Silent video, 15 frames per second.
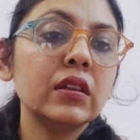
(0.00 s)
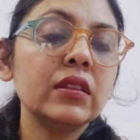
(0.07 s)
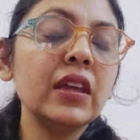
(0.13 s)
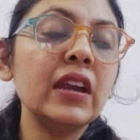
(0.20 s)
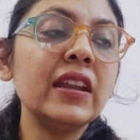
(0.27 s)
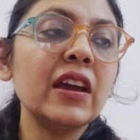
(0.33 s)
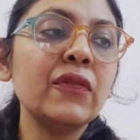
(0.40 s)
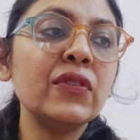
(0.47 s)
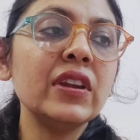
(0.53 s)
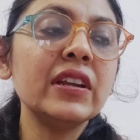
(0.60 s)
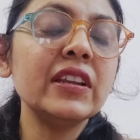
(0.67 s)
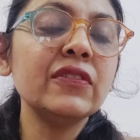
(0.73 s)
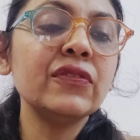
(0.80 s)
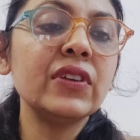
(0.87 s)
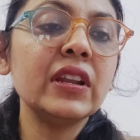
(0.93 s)
They're
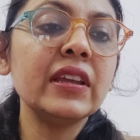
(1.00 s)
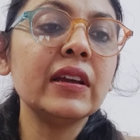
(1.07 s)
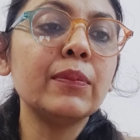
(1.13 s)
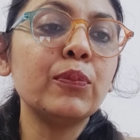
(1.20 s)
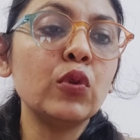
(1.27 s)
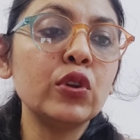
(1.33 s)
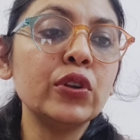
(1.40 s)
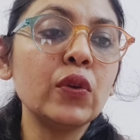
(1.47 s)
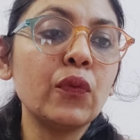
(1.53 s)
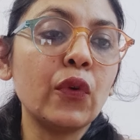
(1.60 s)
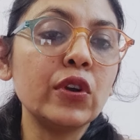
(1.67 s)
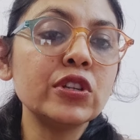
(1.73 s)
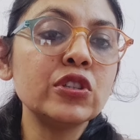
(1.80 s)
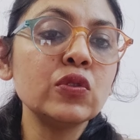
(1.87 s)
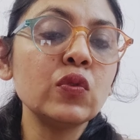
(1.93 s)
definitely feeling a pull
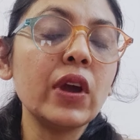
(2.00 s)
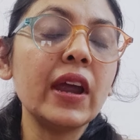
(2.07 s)
towards you.